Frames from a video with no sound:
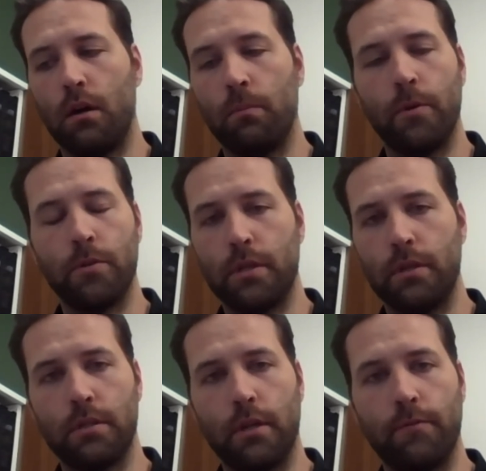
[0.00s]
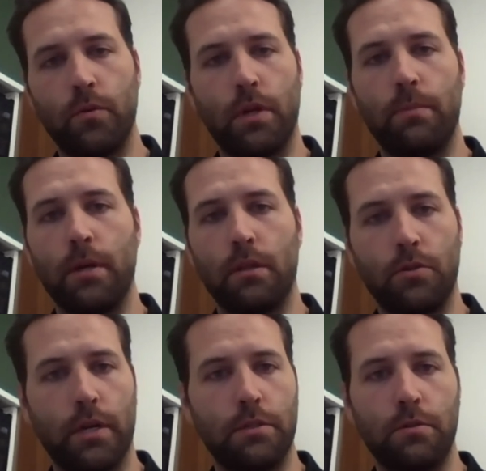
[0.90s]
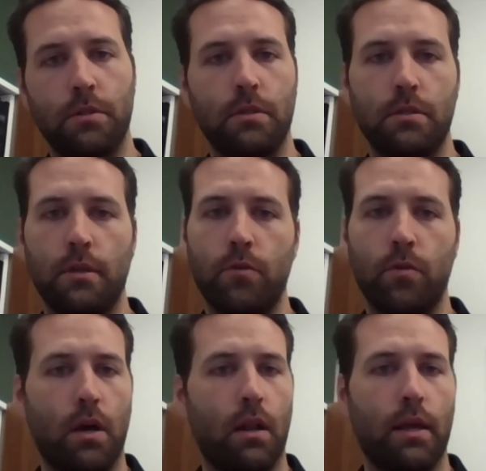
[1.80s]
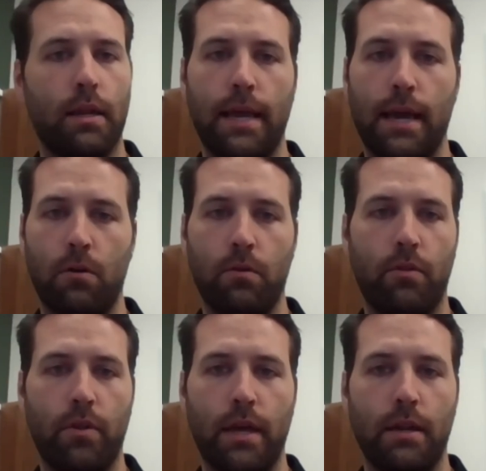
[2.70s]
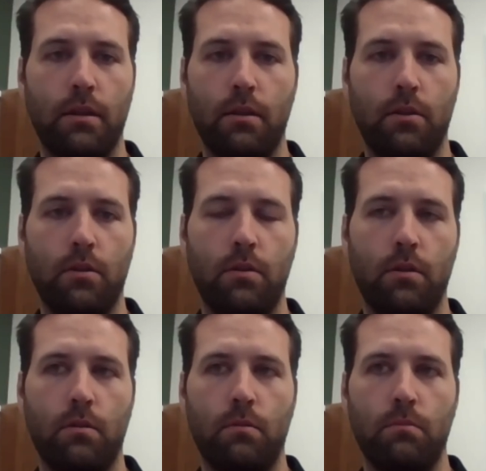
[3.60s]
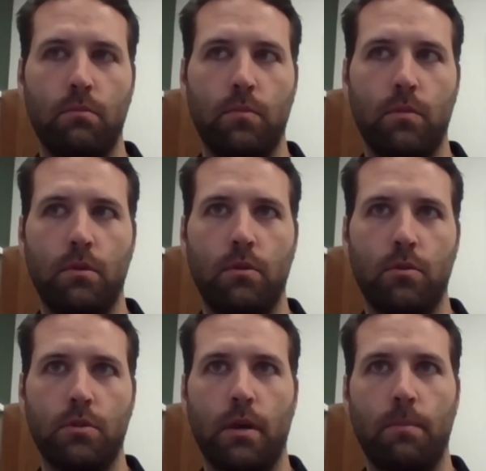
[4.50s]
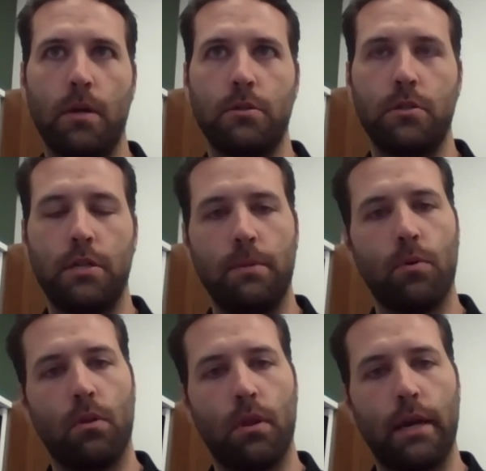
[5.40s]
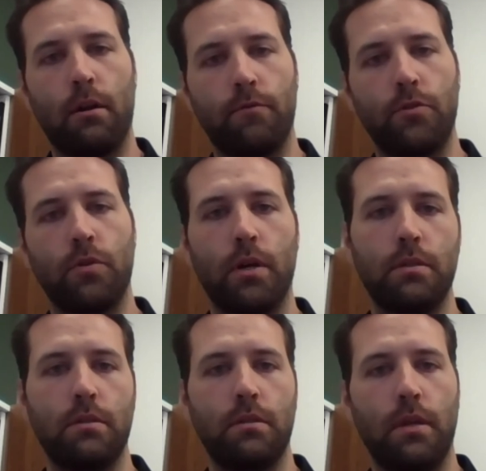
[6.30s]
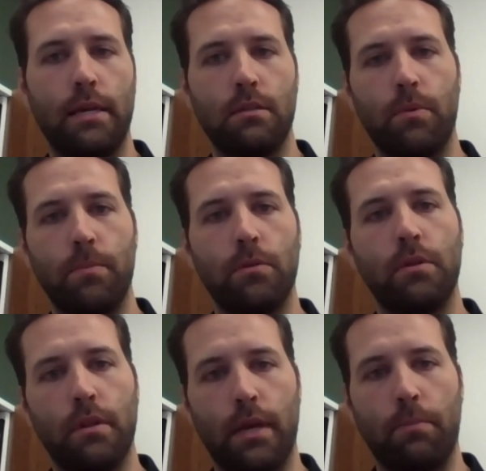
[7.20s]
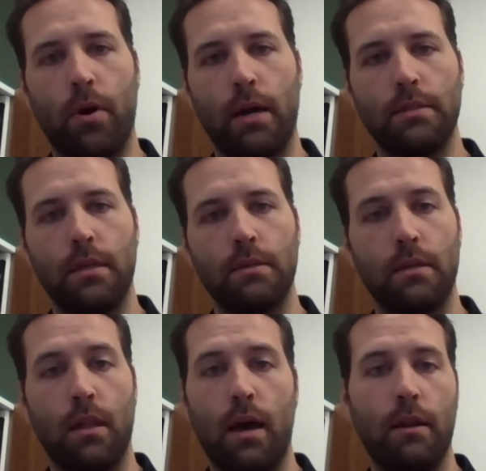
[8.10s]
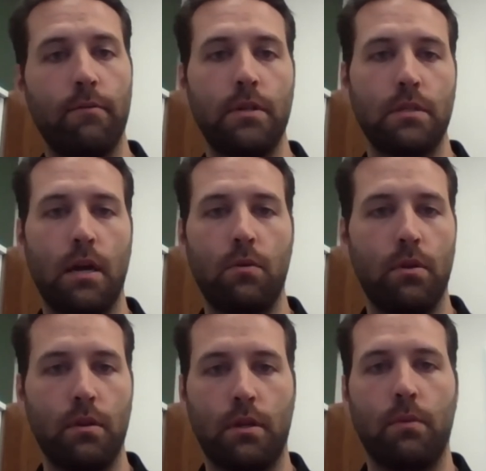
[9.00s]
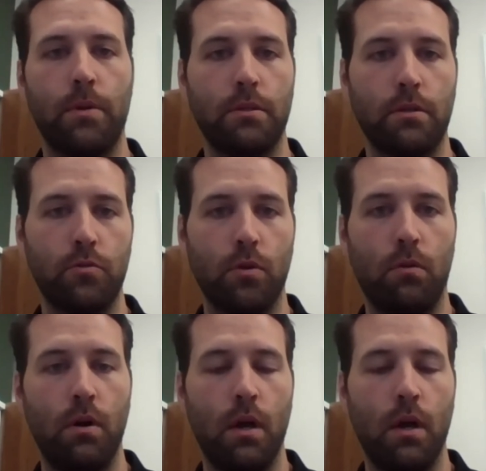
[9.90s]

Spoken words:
You're sending stuff to an email address, you're sending stuff to an online account that, there's a much deeper layer of trust that has to be built into that process. And a lot of it is not within the company's control.